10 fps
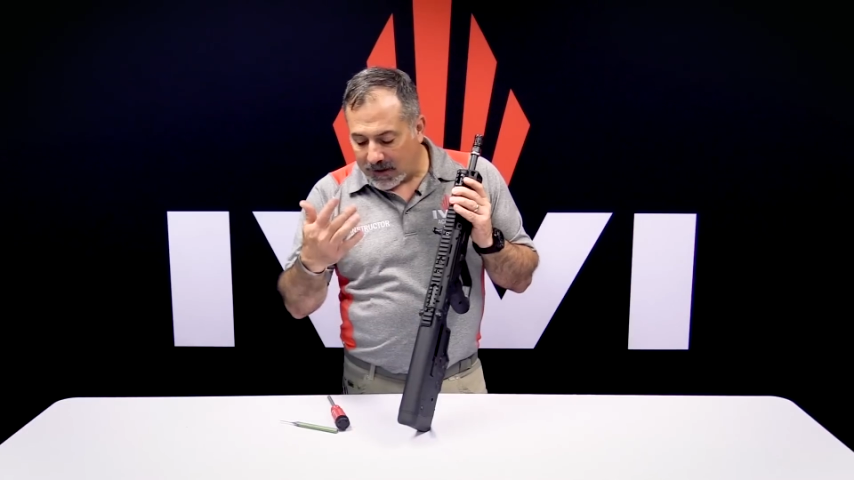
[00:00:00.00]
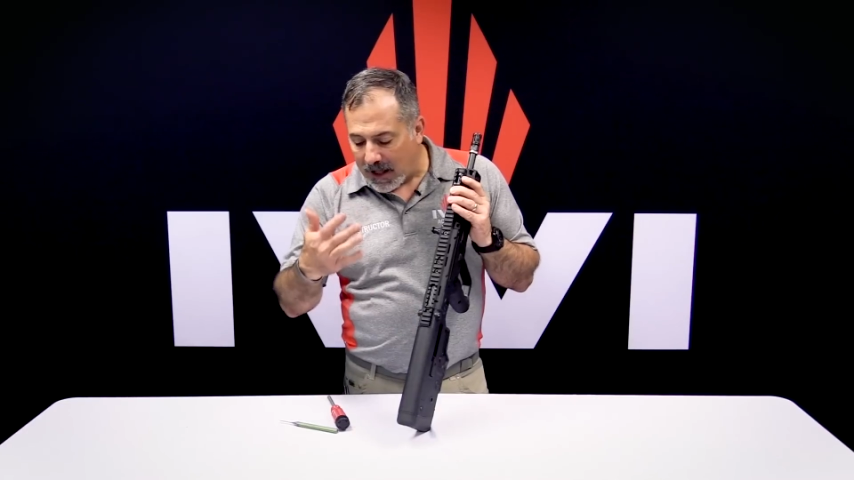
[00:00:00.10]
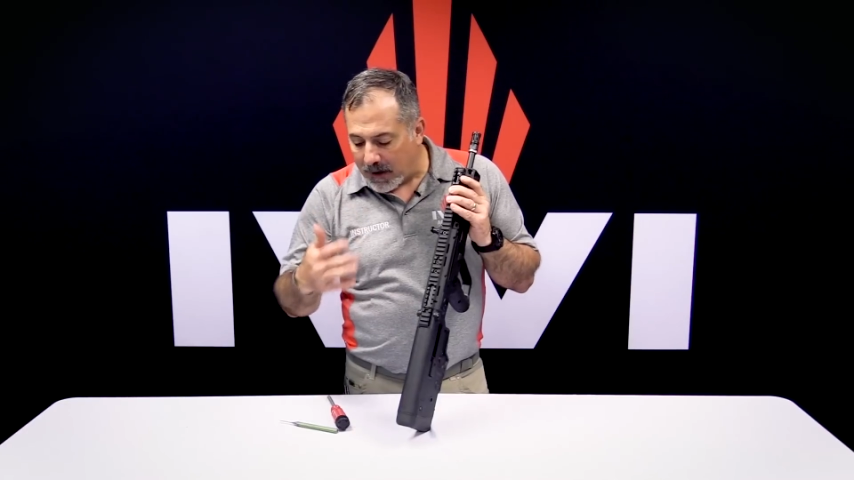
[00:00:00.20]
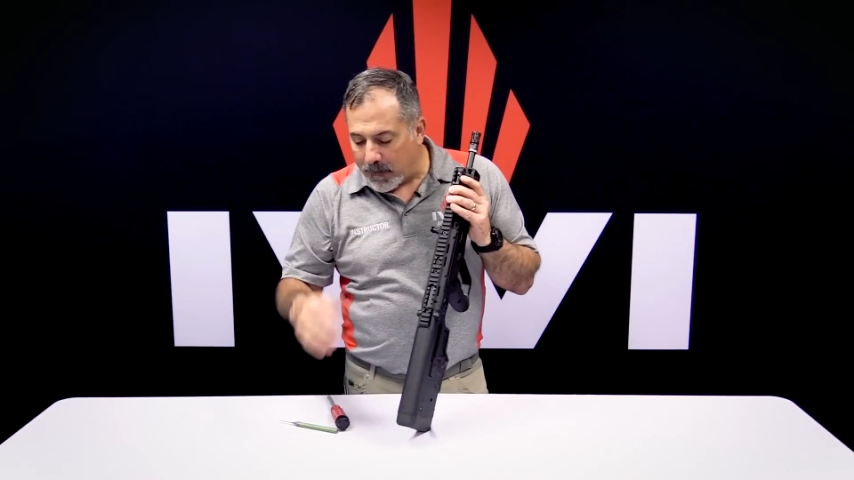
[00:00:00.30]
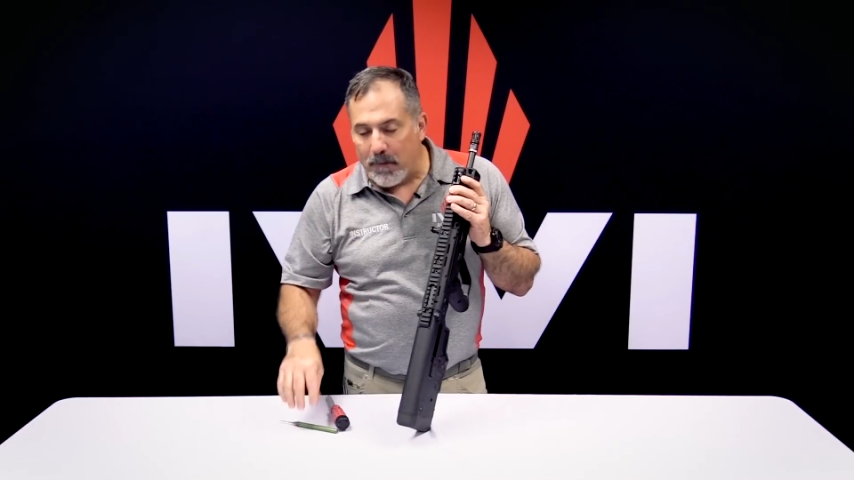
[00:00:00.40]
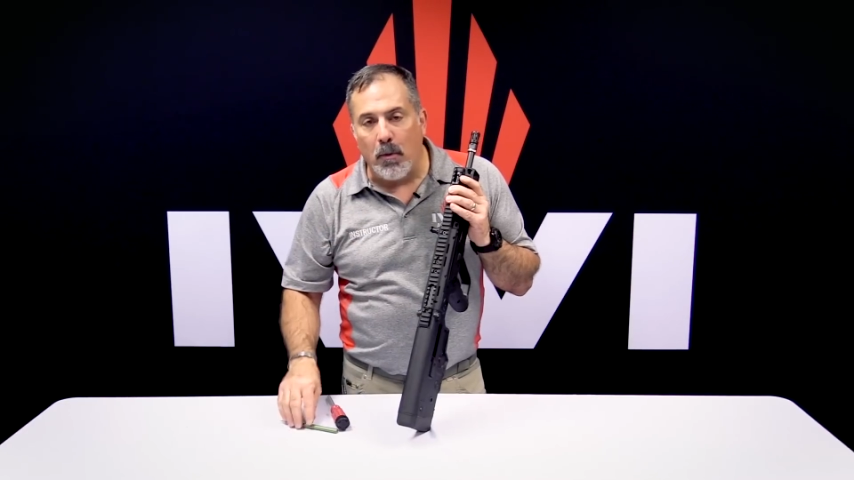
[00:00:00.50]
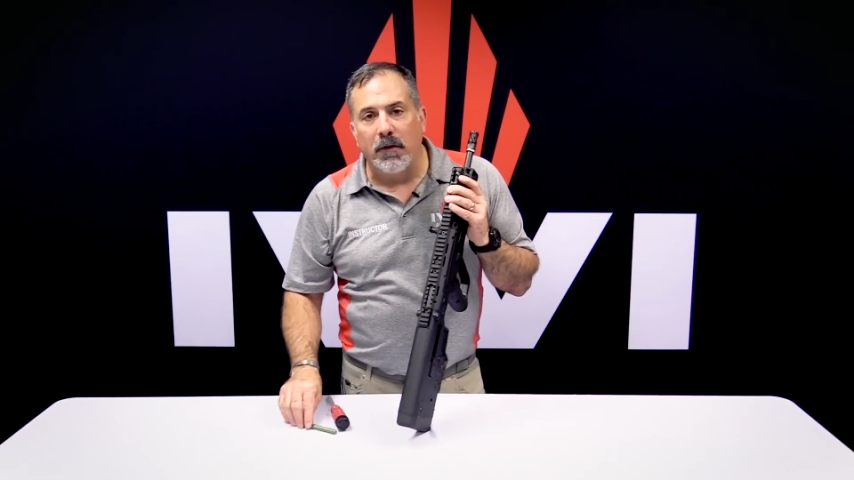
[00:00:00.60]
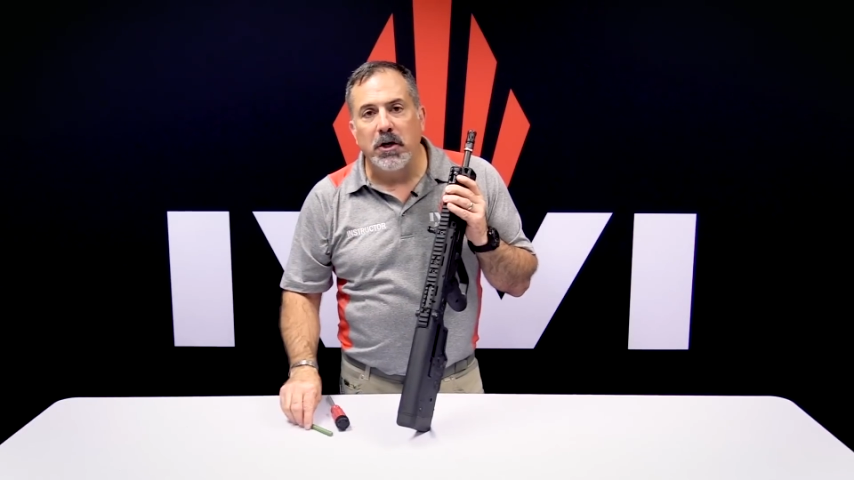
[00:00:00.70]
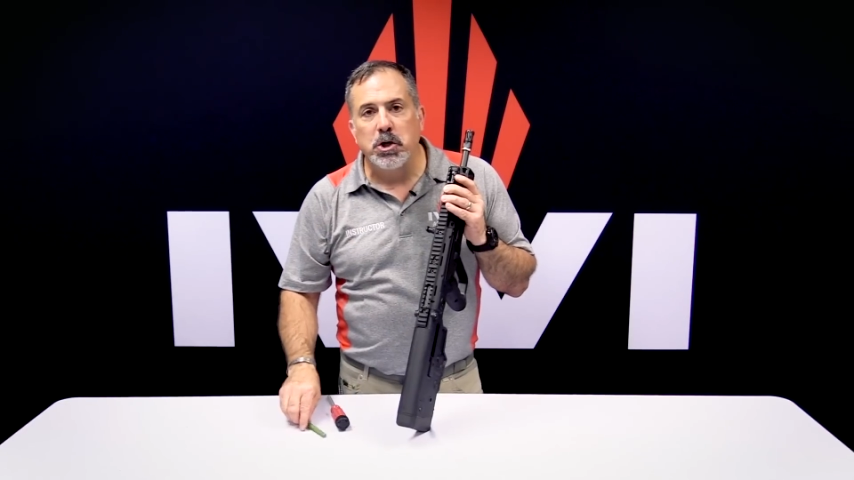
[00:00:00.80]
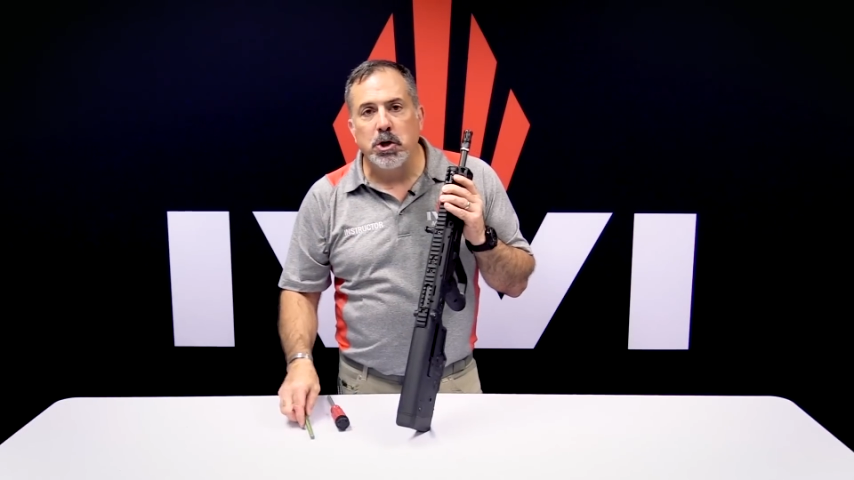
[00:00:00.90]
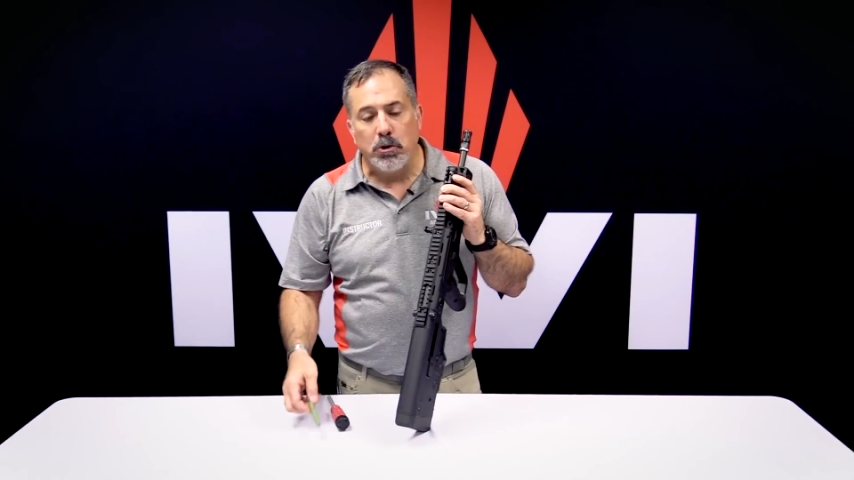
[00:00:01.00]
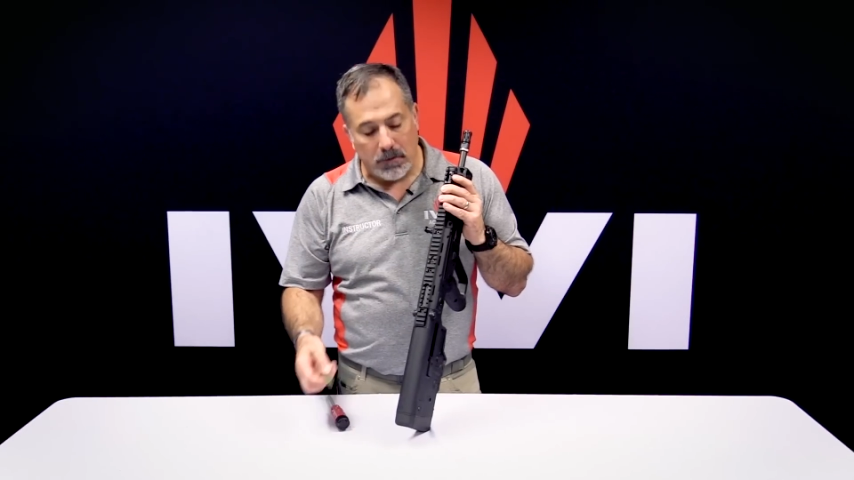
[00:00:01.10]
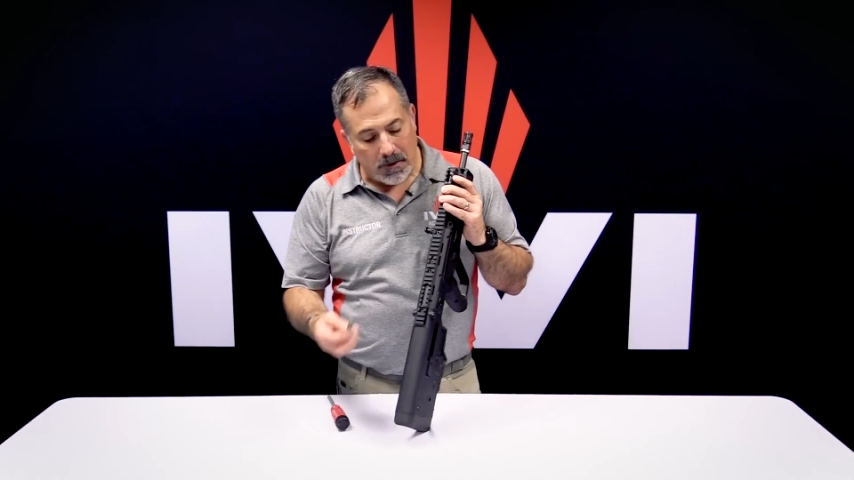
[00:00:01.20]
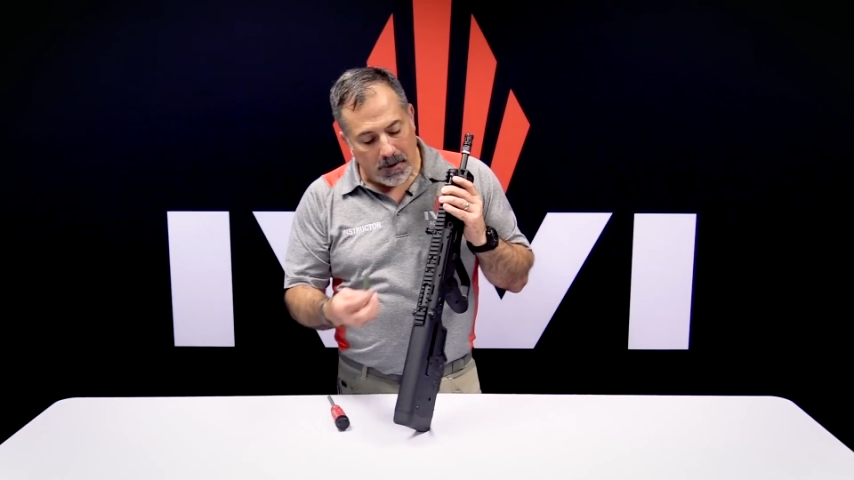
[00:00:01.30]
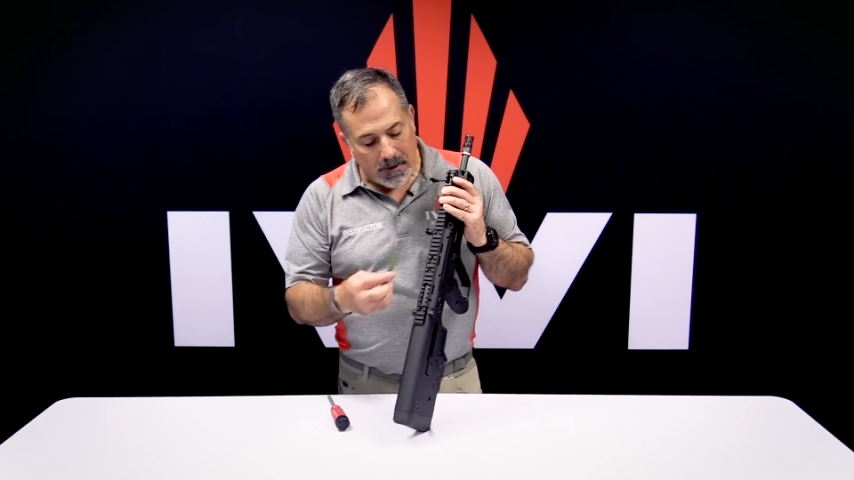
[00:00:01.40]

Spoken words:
and a lot of people when they shoot,